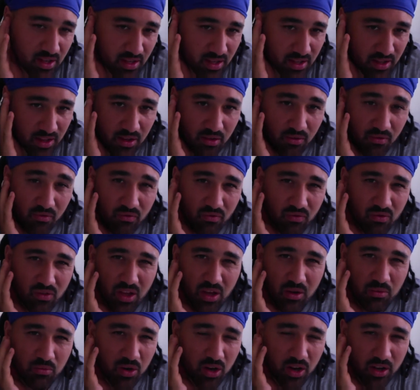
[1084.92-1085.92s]
uh,
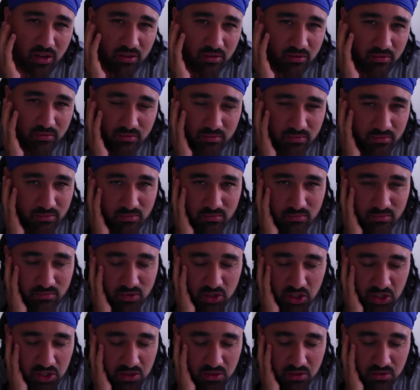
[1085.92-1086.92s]
they weren't
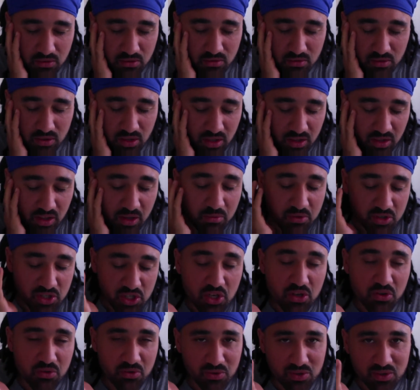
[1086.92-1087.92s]
they were
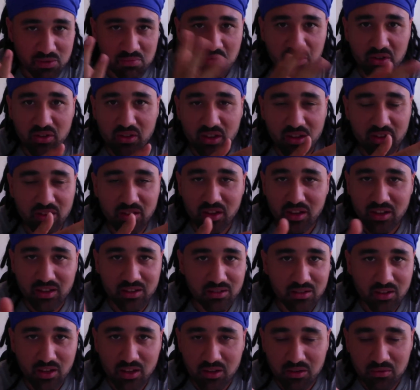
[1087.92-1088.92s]
Jews, but they, they
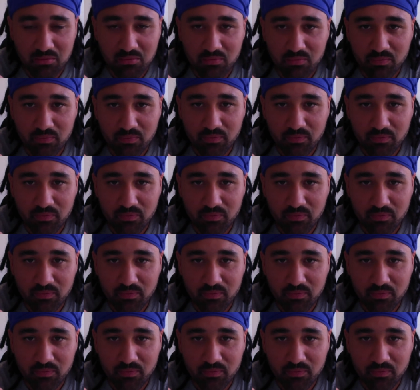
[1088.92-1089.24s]
they